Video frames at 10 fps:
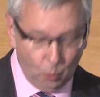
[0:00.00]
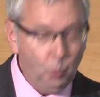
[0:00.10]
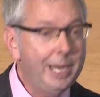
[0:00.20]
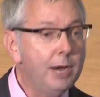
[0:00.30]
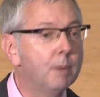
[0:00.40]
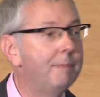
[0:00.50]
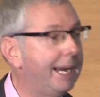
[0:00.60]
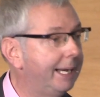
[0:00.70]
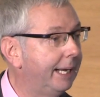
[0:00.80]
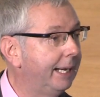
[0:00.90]
We are
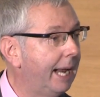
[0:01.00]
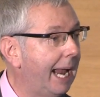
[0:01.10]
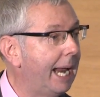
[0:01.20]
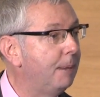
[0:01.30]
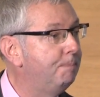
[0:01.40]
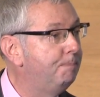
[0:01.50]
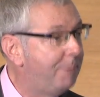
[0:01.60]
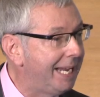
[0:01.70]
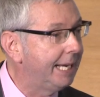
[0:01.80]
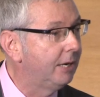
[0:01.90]
making a
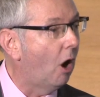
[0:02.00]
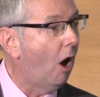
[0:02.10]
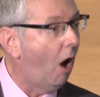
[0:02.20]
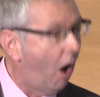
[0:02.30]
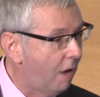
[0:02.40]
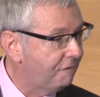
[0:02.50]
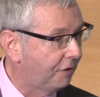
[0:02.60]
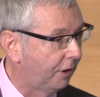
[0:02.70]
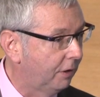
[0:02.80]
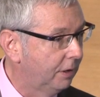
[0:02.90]
big
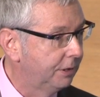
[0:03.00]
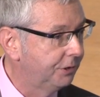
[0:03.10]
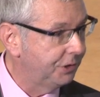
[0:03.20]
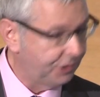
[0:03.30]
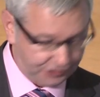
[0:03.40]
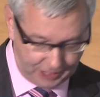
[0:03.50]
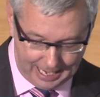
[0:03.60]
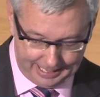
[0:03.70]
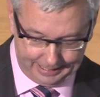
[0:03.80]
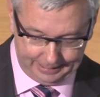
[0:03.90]
offer to
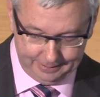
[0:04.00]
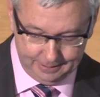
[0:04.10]
society.